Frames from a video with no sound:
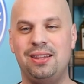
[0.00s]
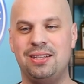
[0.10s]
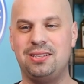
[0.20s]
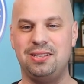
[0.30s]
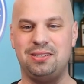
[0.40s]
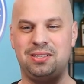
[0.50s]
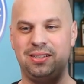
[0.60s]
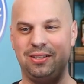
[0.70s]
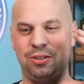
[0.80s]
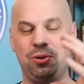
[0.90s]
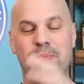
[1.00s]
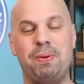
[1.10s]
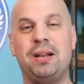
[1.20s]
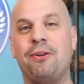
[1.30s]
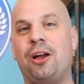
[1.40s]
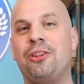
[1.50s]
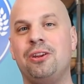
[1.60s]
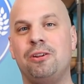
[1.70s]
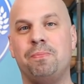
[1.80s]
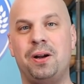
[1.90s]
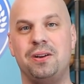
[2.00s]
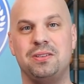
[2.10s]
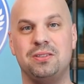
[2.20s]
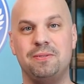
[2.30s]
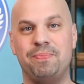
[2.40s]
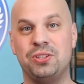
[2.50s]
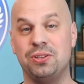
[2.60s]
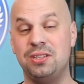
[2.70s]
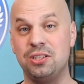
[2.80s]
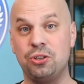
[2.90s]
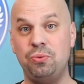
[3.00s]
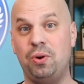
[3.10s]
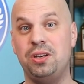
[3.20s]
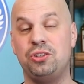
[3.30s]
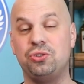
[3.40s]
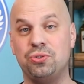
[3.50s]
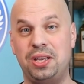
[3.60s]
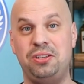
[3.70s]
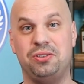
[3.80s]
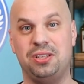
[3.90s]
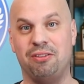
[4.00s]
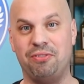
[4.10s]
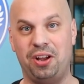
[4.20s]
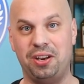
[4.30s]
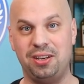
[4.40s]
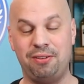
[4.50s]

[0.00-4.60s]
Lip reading: This is, you could pick out all the little parts. So this is a good one to train yourself on.